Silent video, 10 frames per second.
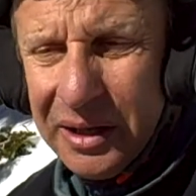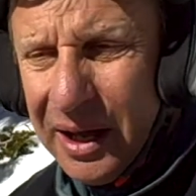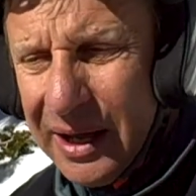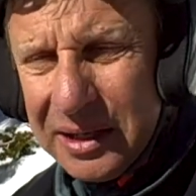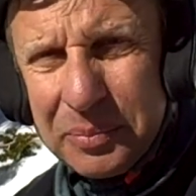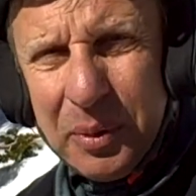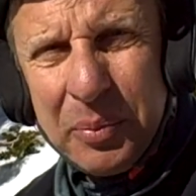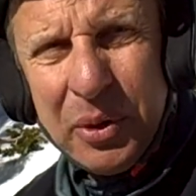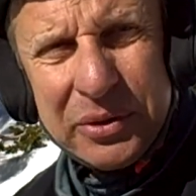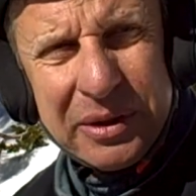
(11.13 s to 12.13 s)
The highest
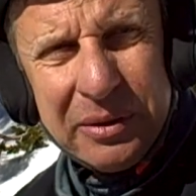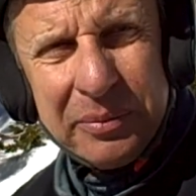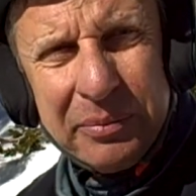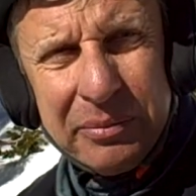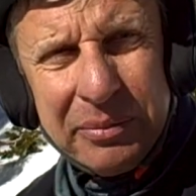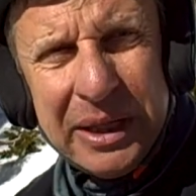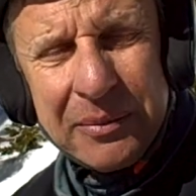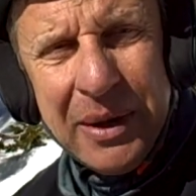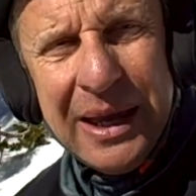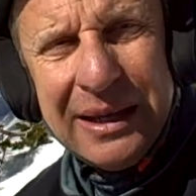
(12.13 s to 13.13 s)
proposal
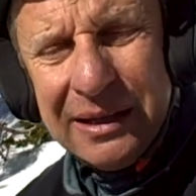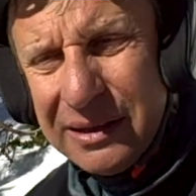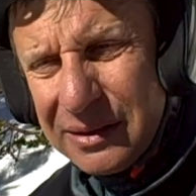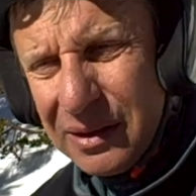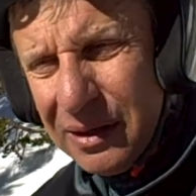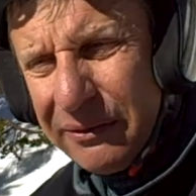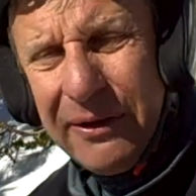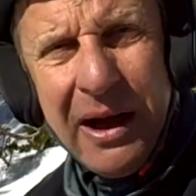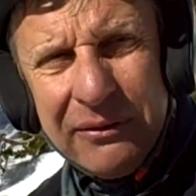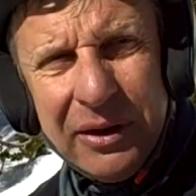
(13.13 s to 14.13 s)
being made is a
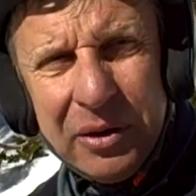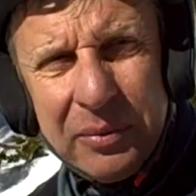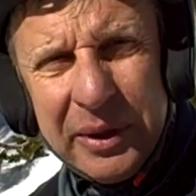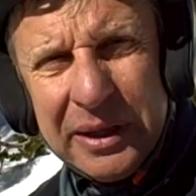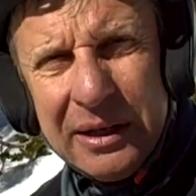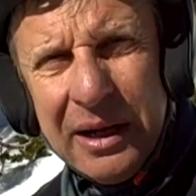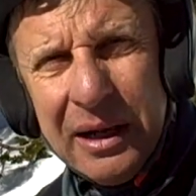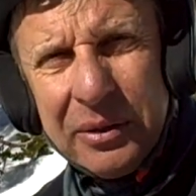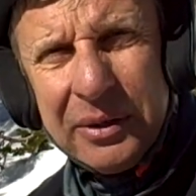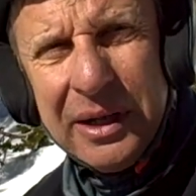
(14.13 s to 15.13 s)
$500 billion
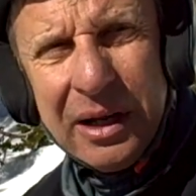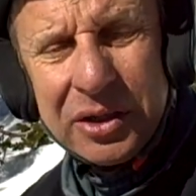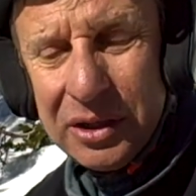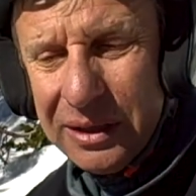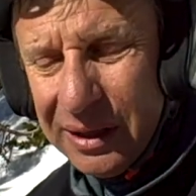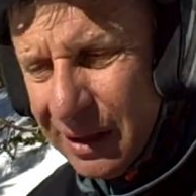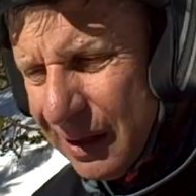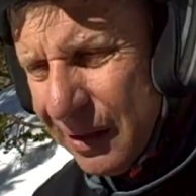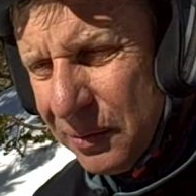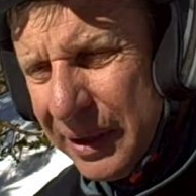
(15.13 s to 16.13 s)
reduction.
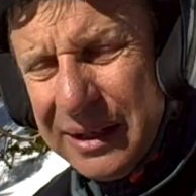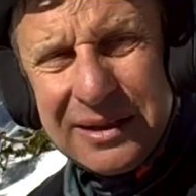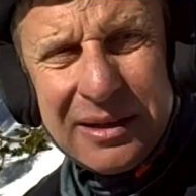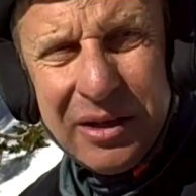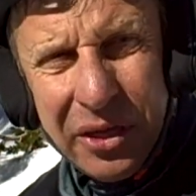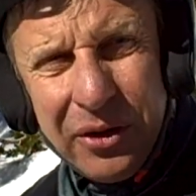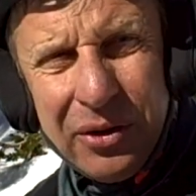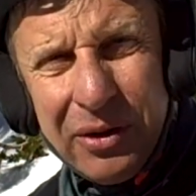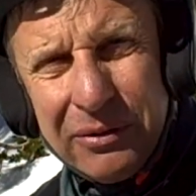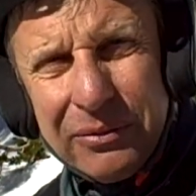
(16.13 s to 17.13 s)
Well, that's a
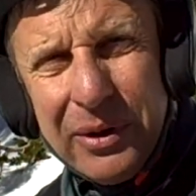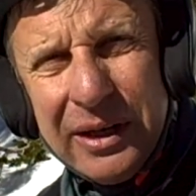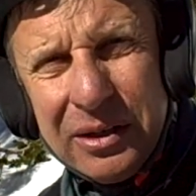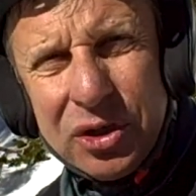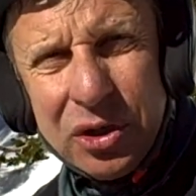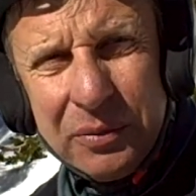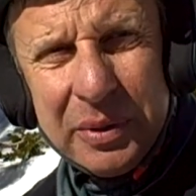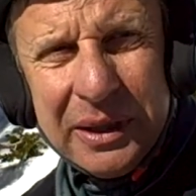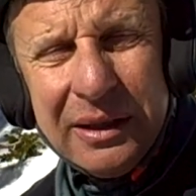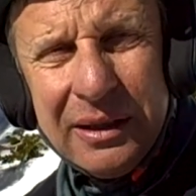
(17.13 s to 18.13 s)
third of what it
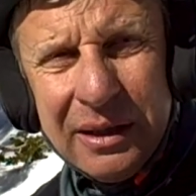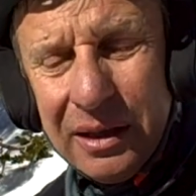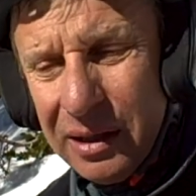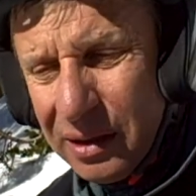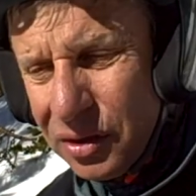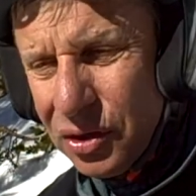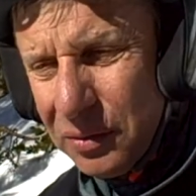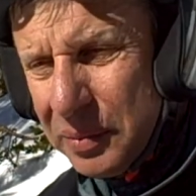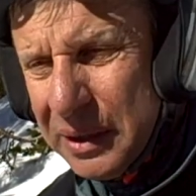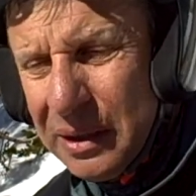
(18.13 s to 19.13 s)
should be. It
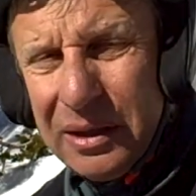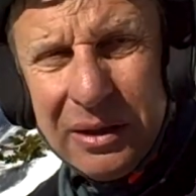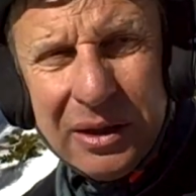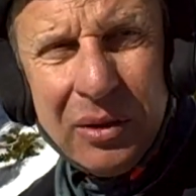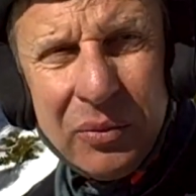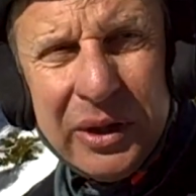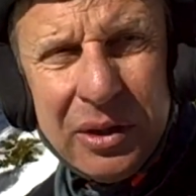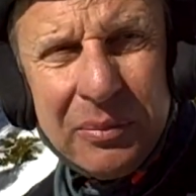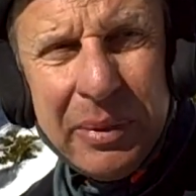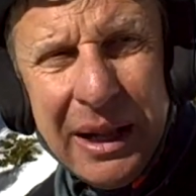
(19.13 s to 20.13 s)
should be that
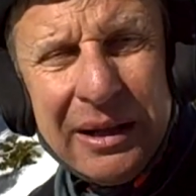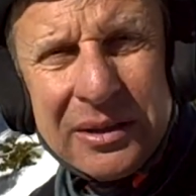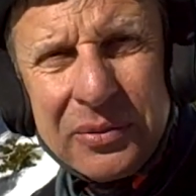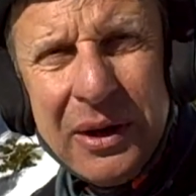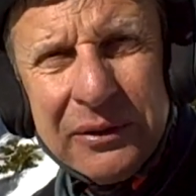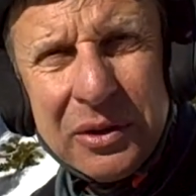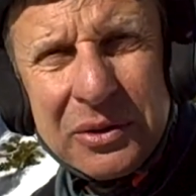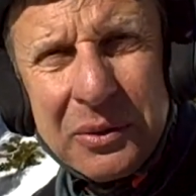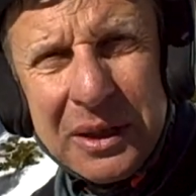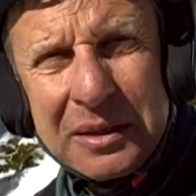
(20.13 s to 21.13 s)
we balance
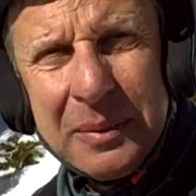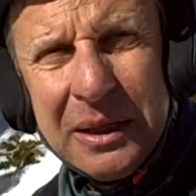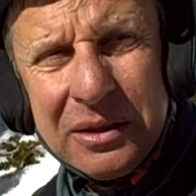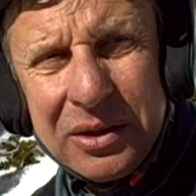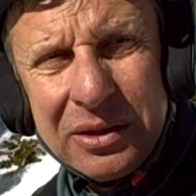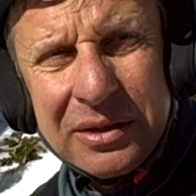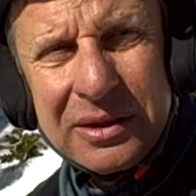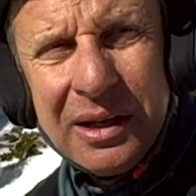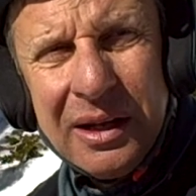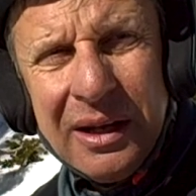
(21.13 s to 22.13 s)
revenues with
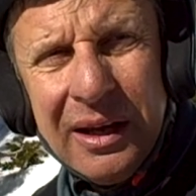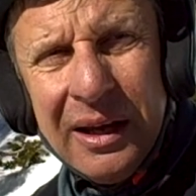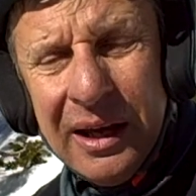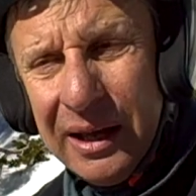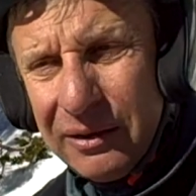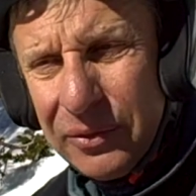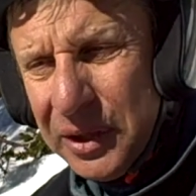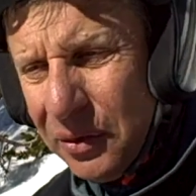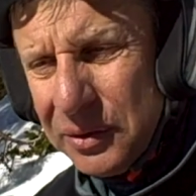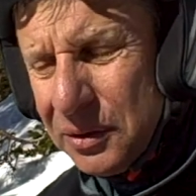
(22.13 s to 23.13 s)
expenditures. And if
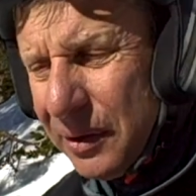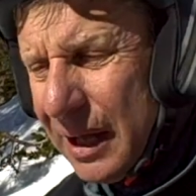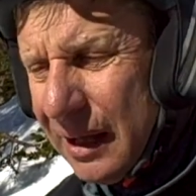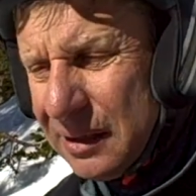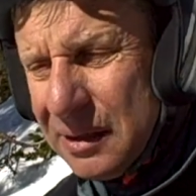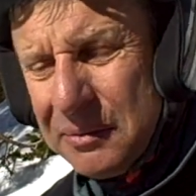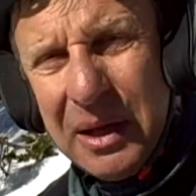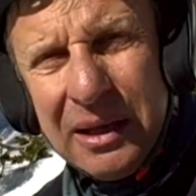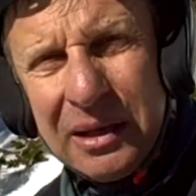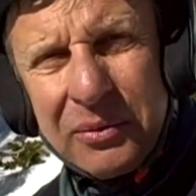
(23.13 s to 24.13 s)
we don't do that,
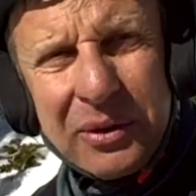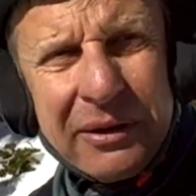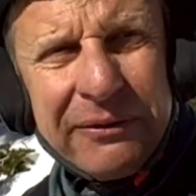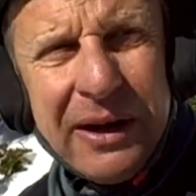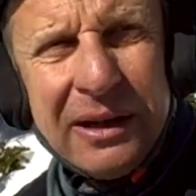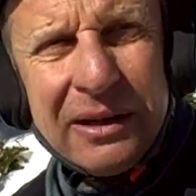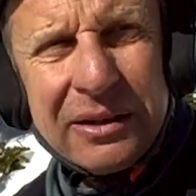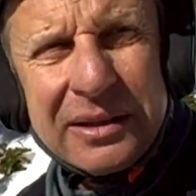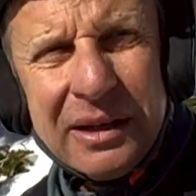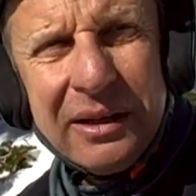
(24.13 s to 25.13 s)
I think we're going to find
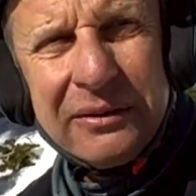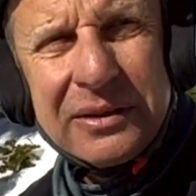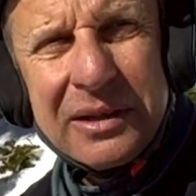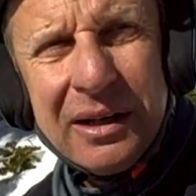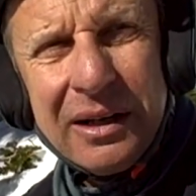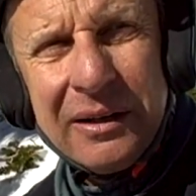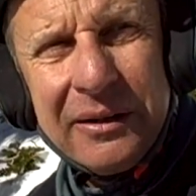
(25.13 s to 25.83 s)
ourselves